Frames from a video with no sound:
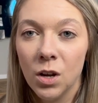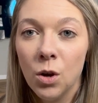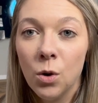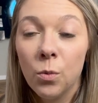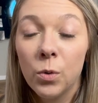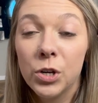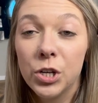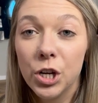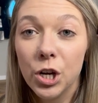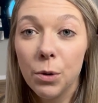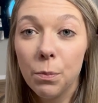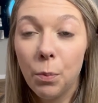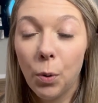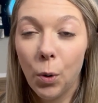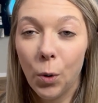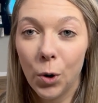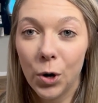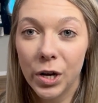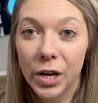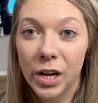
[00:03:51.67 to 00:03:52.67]
When you're
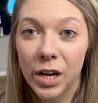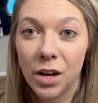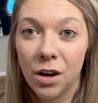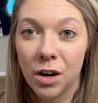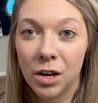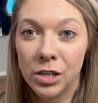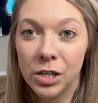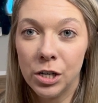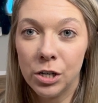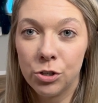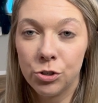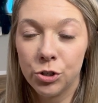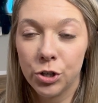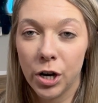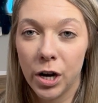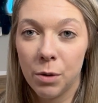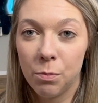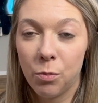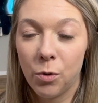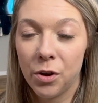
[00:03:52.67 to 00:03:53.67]
porting on your
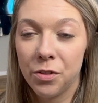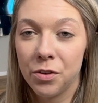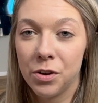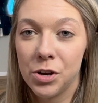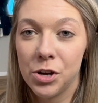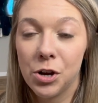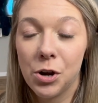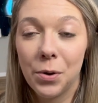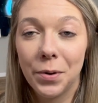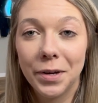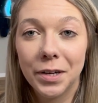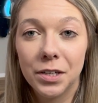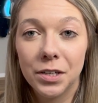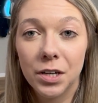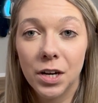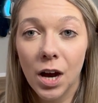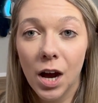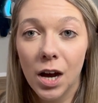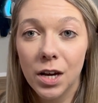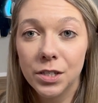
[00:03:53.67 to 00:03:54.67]
trip, whether you're going into
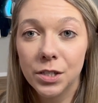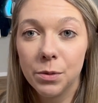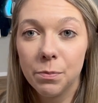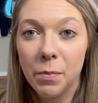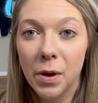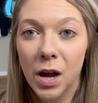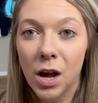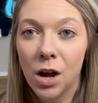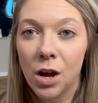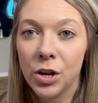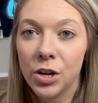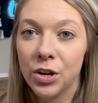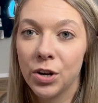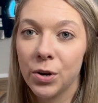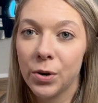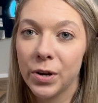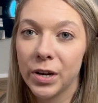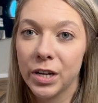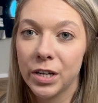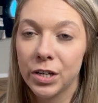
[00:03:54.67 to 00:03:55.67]
Cozumel, you're
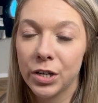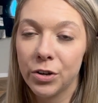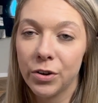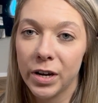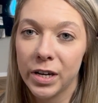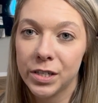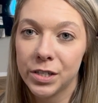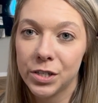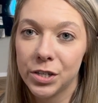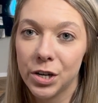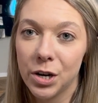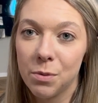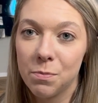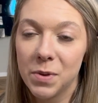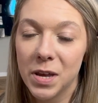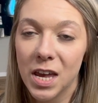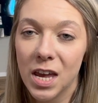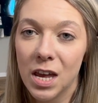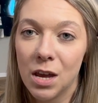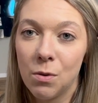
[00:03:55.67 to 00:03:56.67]
going into Great Stirrup
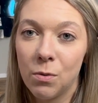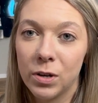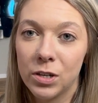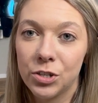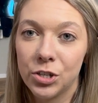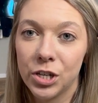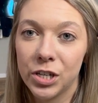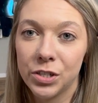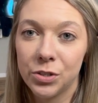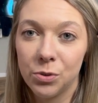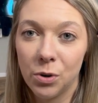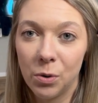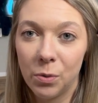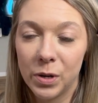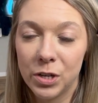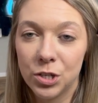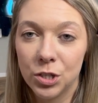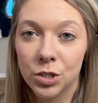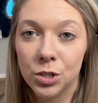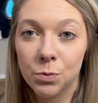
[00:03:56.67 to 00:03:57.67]
Cay, which is
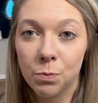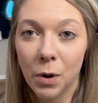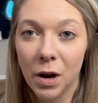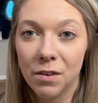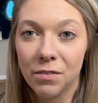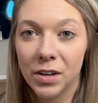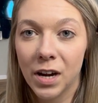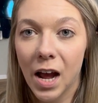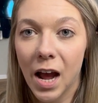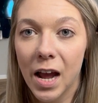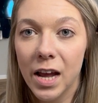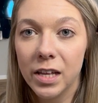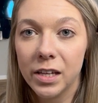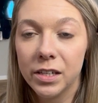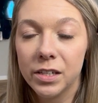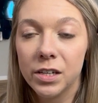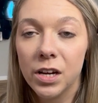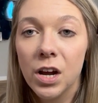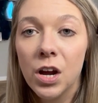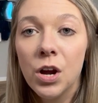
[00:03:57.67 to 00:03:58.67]
Norwegian's private
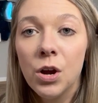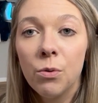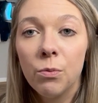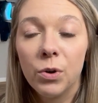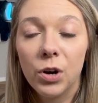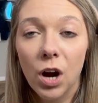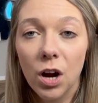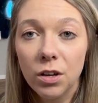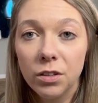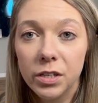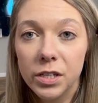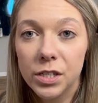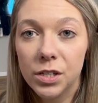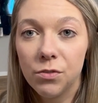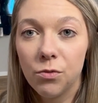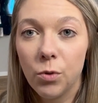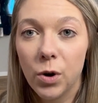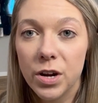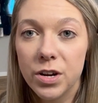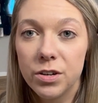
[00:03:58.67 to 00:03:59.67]
island, regardless
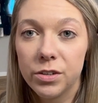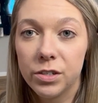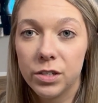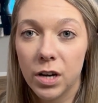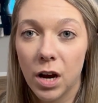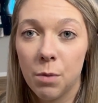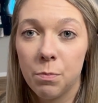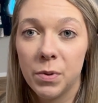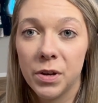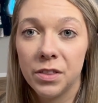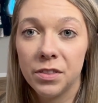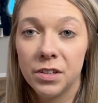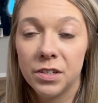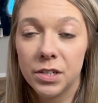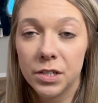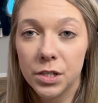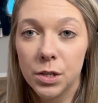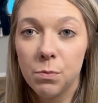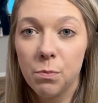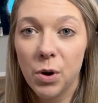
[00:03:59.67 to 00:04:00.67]
of where you're stopping, the
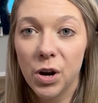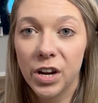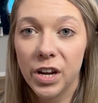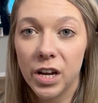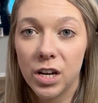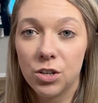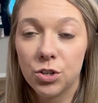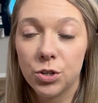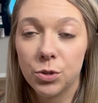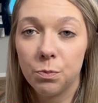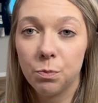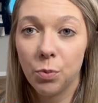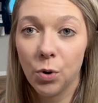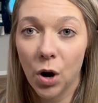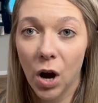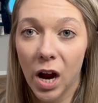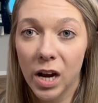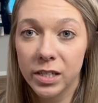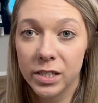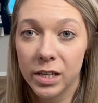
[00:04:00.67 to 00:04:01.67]
disembarkation
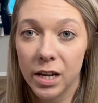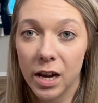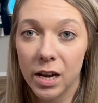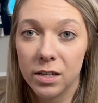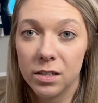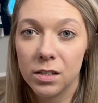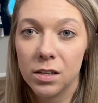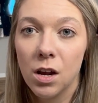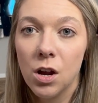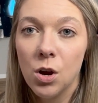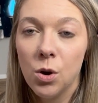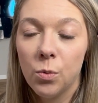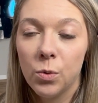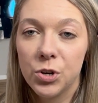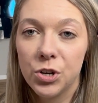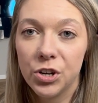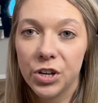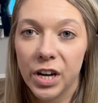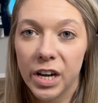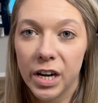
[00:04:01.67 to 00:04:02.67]
process
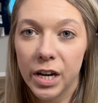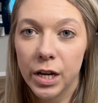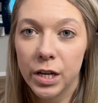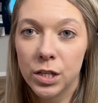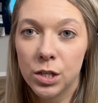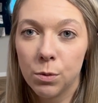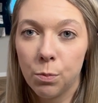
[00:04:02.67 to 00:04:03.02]
when you're getting into